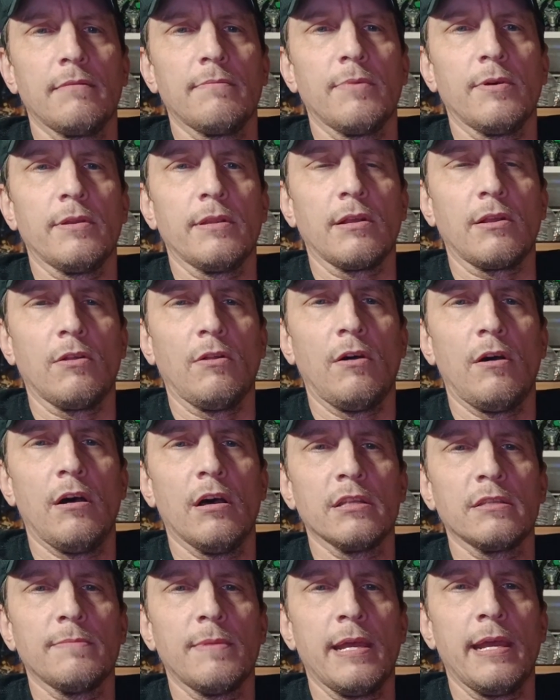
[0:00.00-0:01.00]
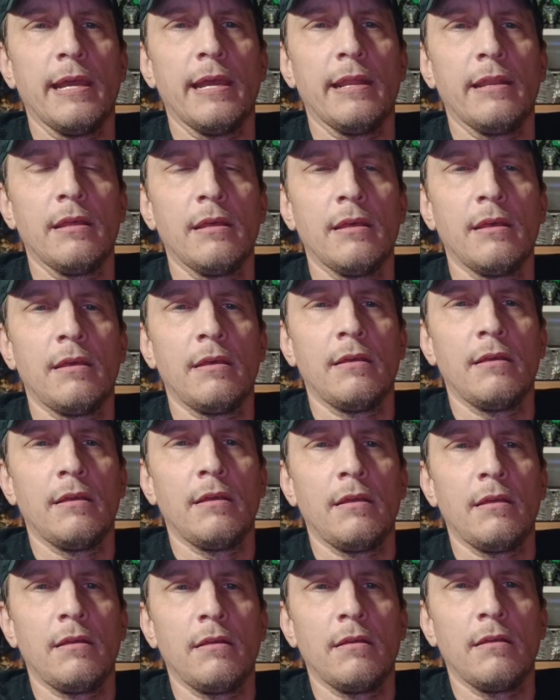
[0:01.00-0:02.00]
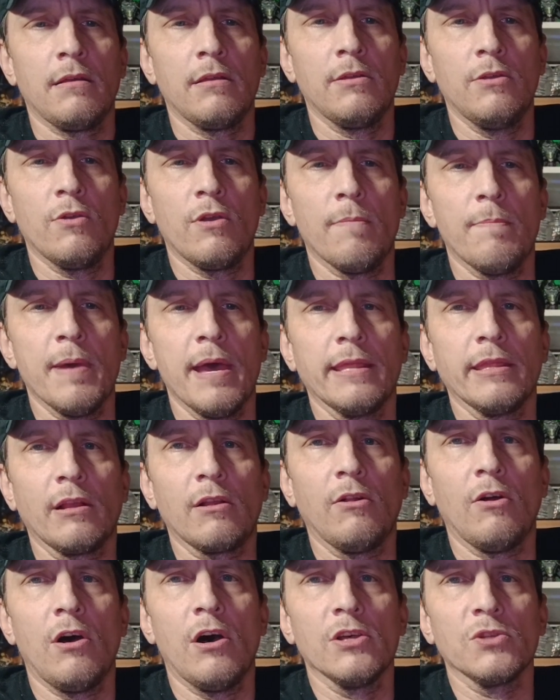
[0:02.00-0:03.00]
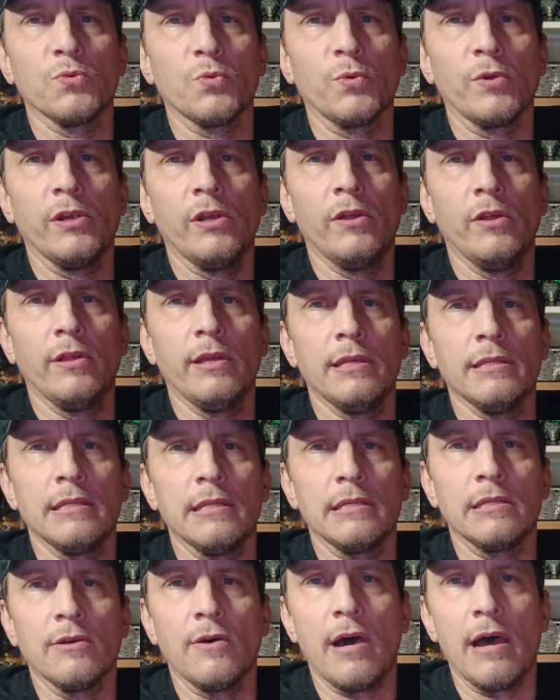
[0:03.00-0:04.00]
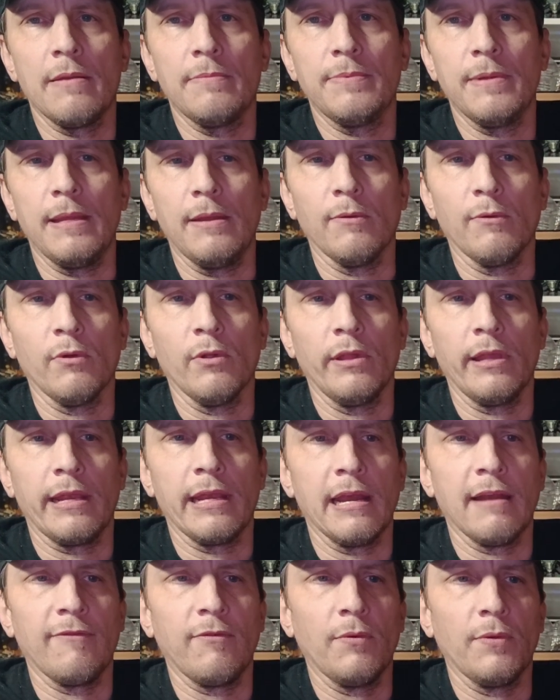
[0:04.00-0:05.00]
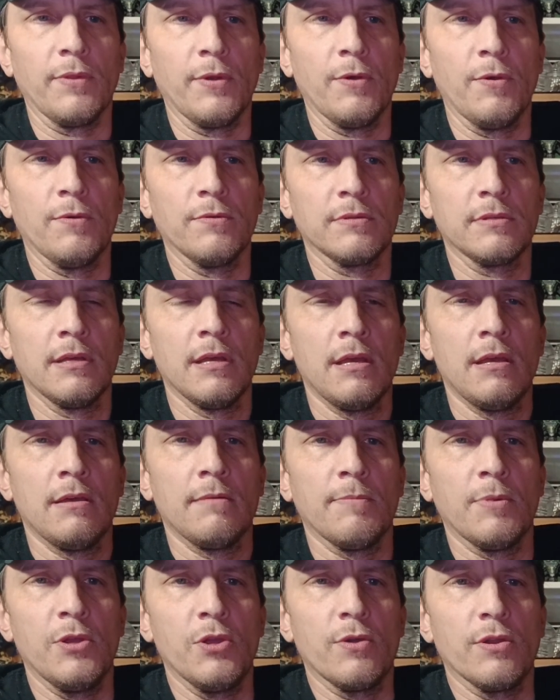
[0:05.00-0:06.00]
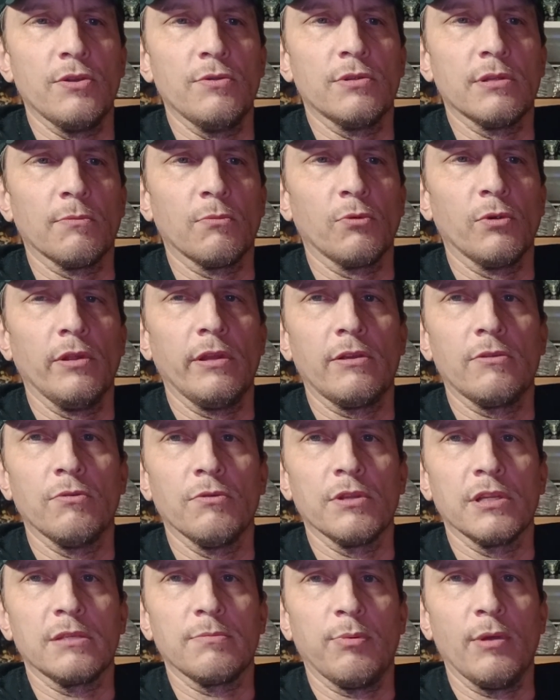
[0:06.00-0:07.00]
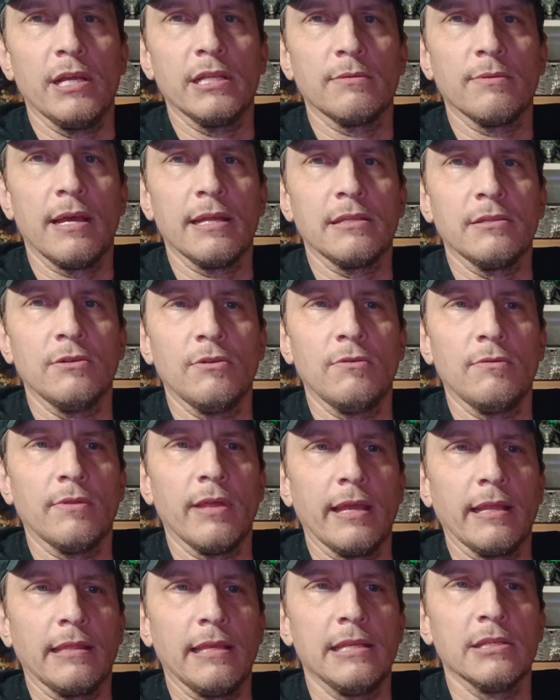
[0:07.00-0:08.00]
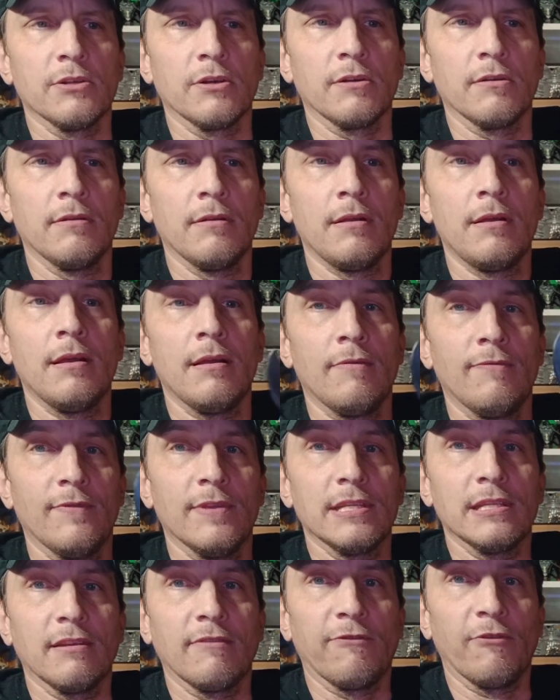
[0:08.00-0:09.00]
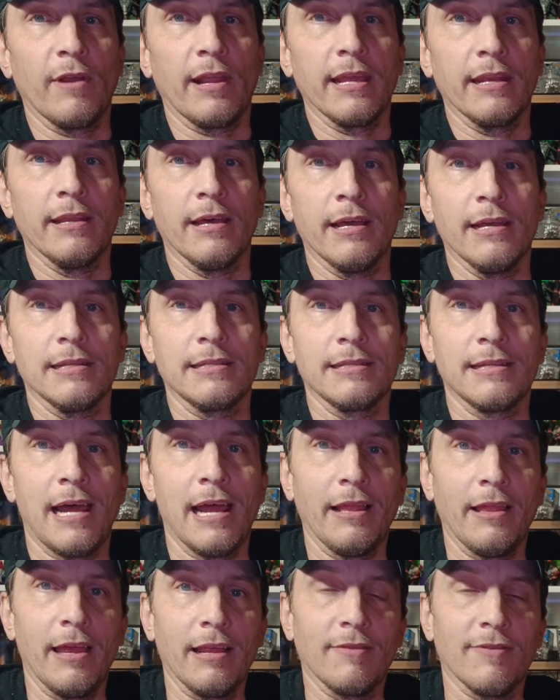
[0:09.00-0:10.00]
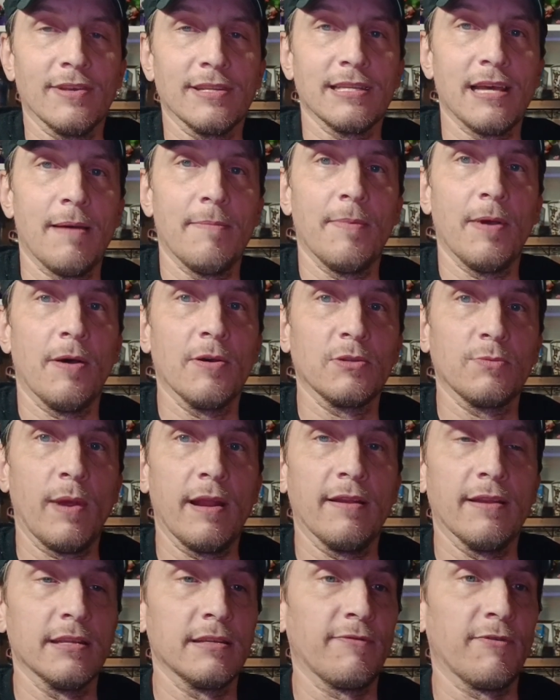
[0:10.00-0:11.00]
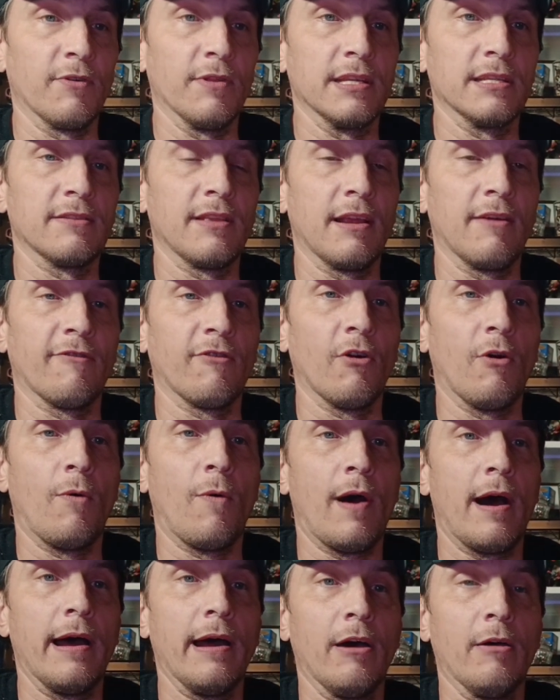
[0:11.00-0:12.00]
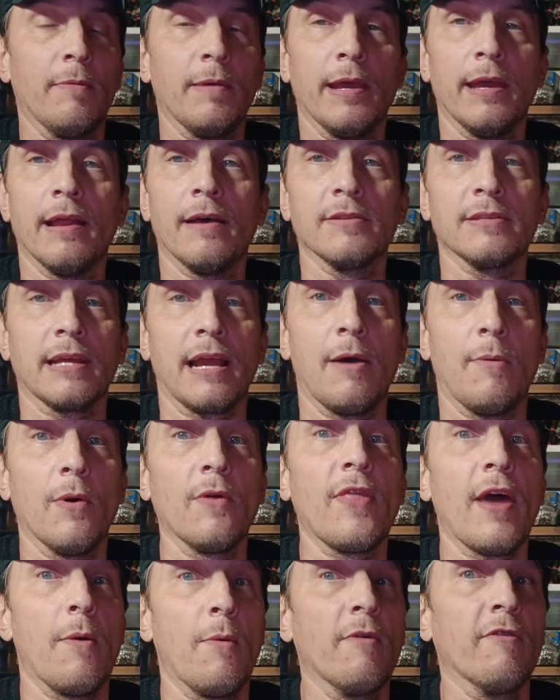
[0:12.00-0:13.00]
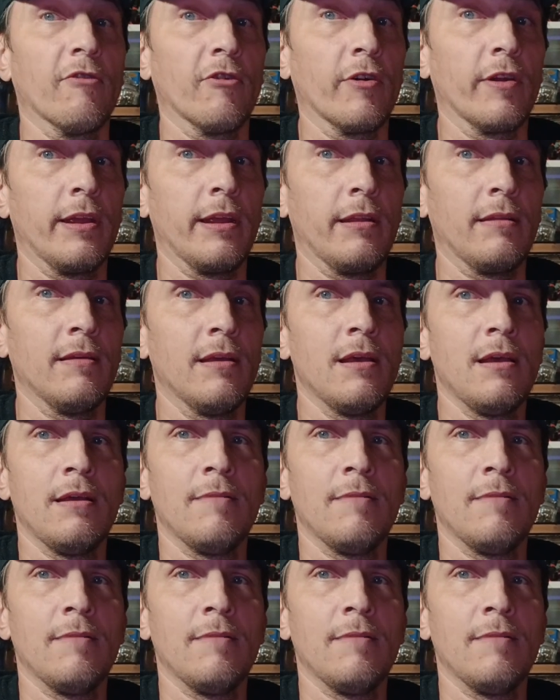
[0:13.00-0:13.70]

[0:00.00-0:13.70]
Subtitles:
The claws, man. You can bend the claws real easy, so I'd be really careful with those. But you can do some really cool displays of that too. Like this is freaking nice. I like this. I was waiting for this thing for a while, man. I want that Wolverine.